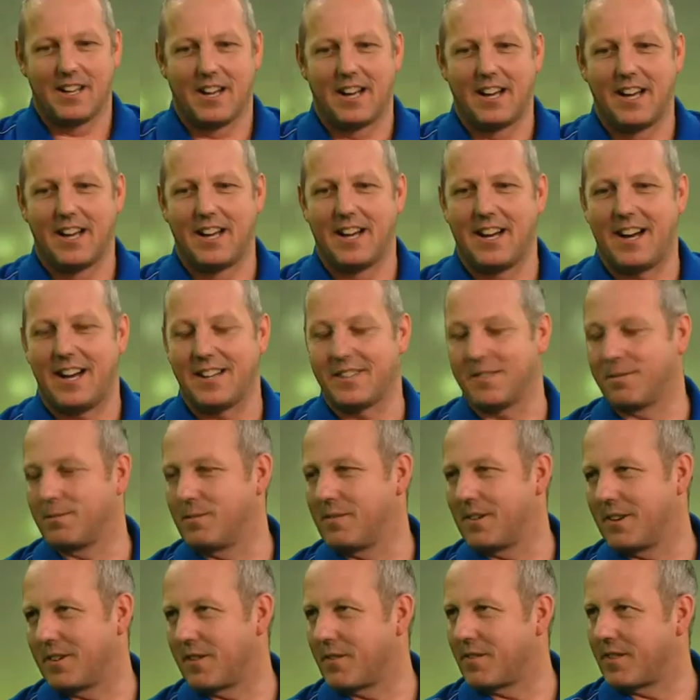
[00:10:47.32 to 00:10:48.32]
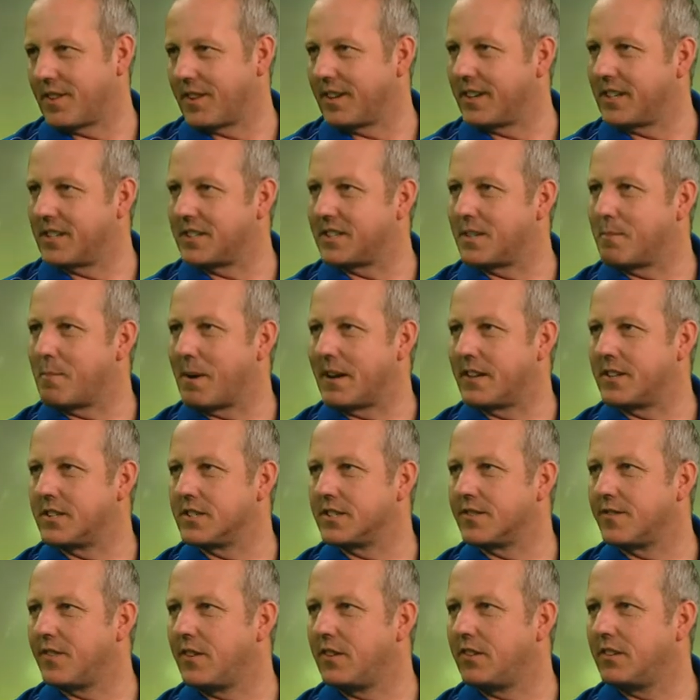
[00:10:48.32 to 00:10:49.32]
I don't think it's the
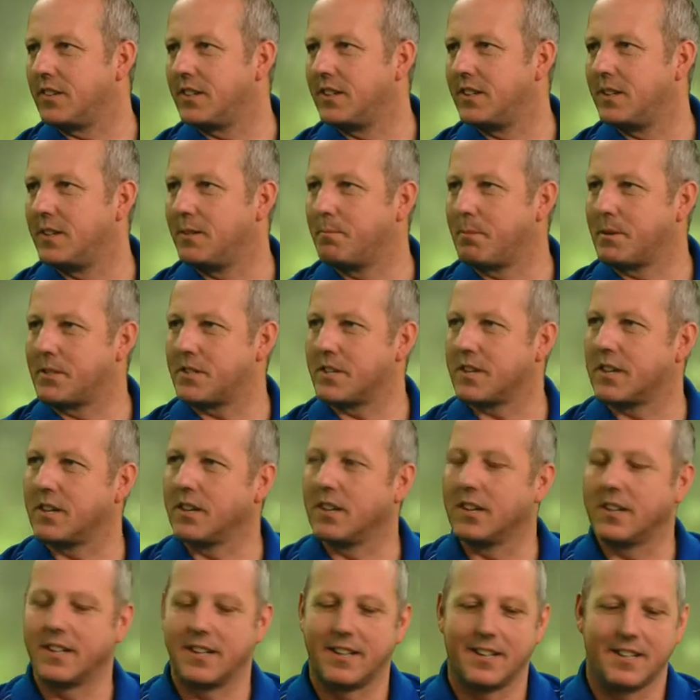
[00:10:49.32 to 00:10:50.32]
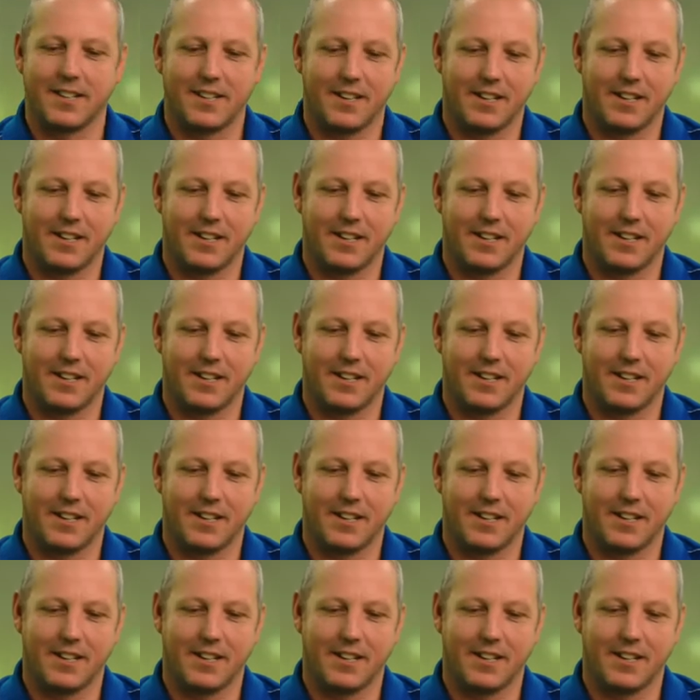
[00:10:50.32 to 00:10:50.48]
manager's fault particularly.